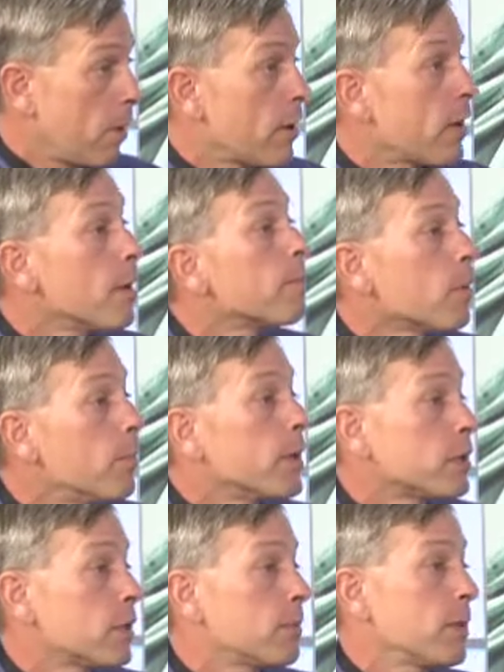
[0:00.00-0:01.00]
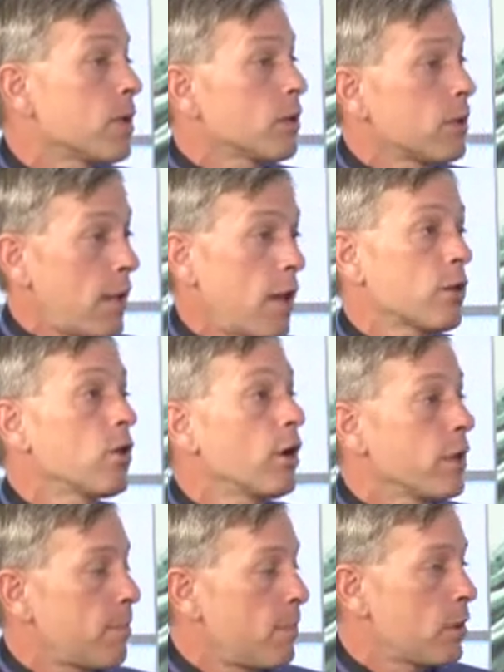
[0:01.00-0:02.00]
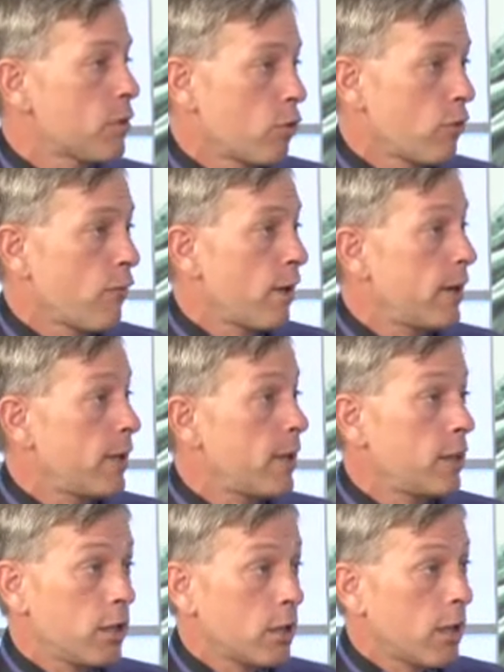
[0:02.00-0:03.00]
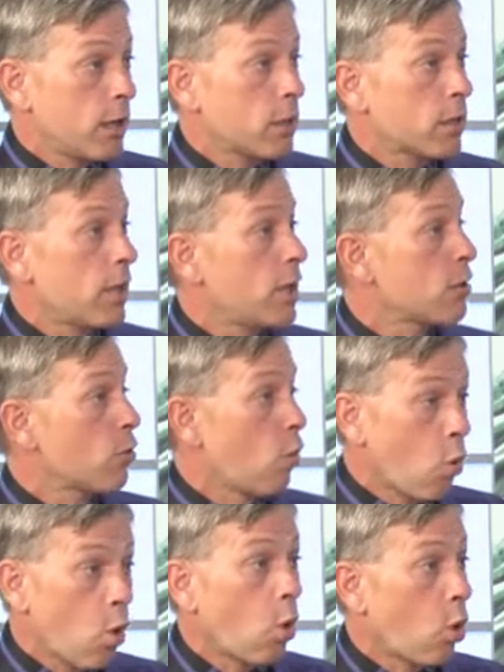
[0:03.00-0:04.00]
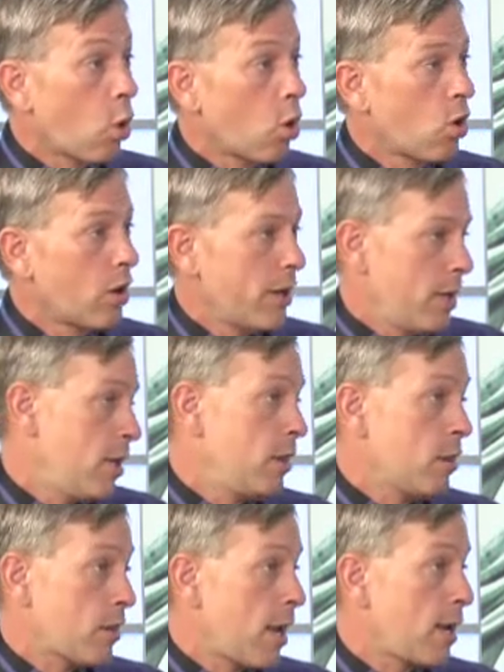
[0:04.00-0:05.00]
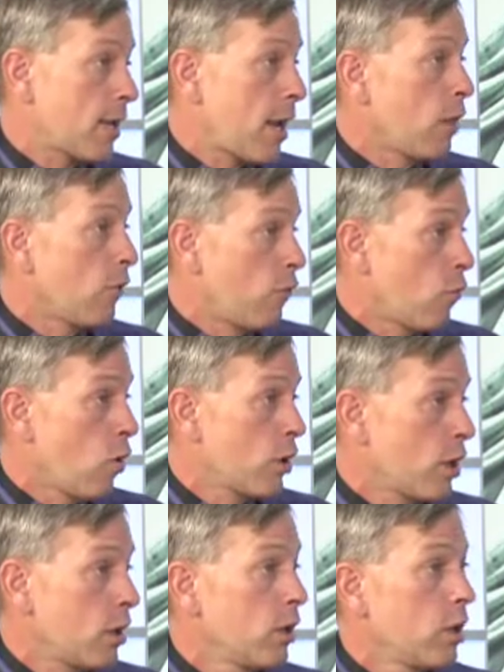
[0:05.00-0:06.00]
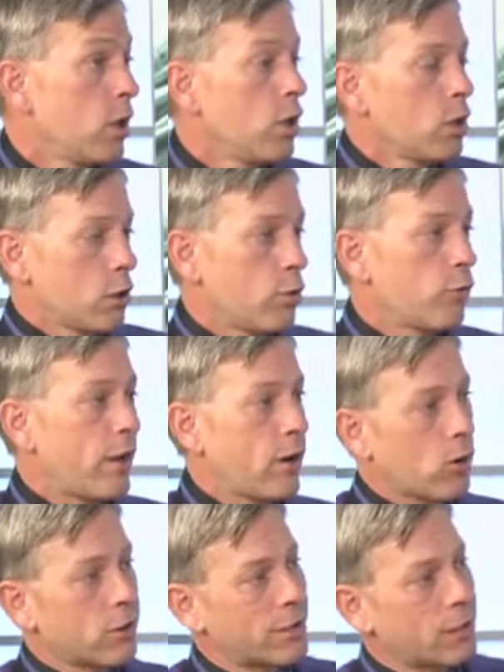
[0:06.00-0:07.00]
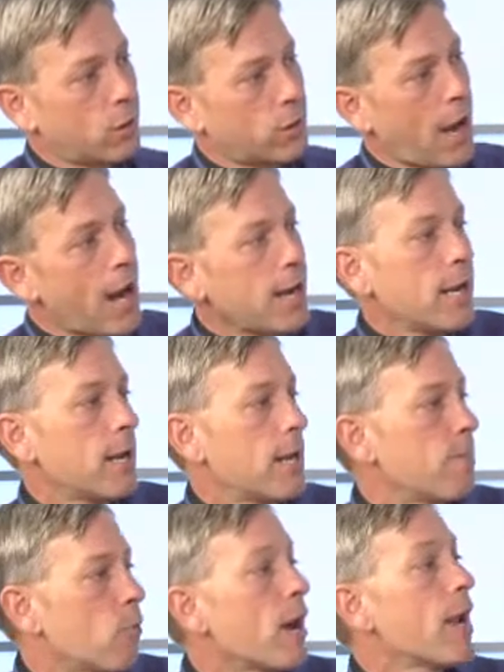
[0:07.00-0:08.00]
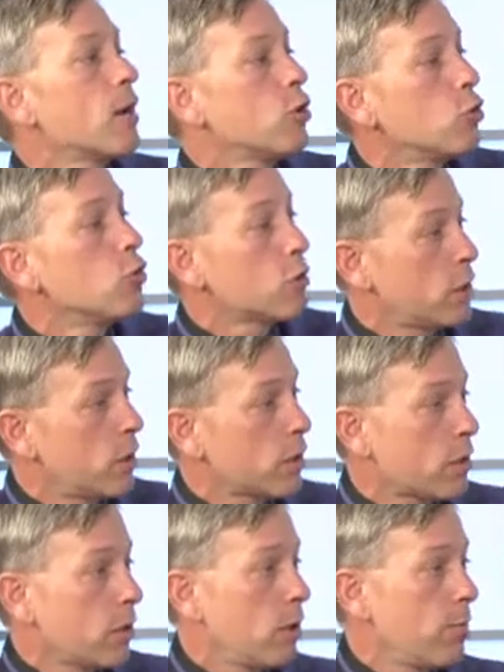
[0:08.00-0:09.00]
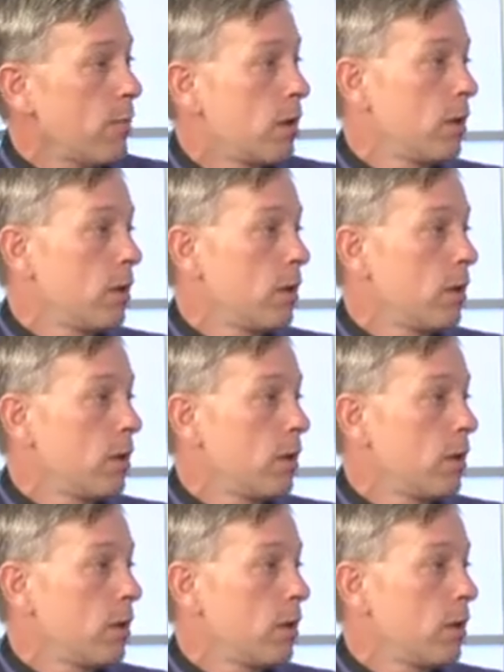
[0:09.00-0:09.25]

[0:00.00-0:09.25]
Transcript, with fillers: implemented because it has not yet been certified in the United States or in the state of California. So they are designing a brand new system